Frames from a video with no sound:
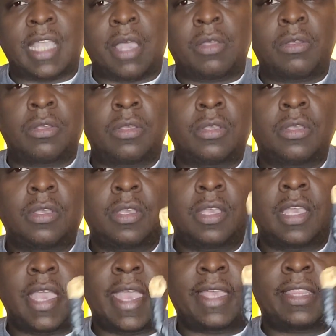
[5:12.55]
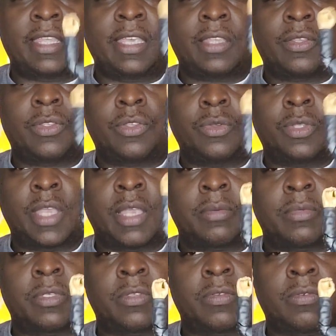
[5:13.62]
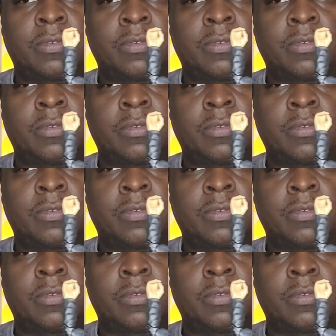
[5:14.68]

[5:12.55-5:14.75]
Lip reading: I'll add the other two names